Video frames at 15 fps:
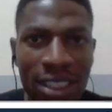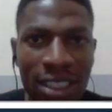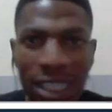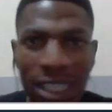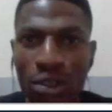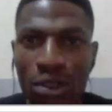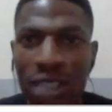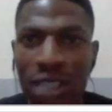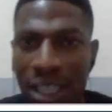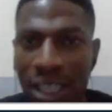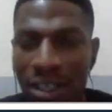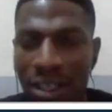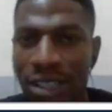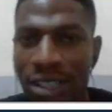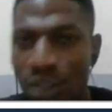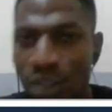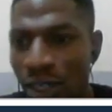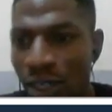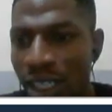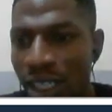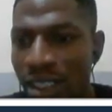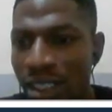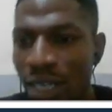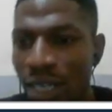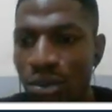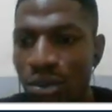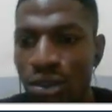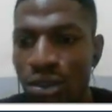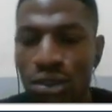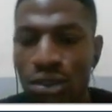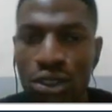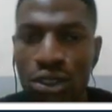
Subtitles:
Now, not naira, dollars. I want you to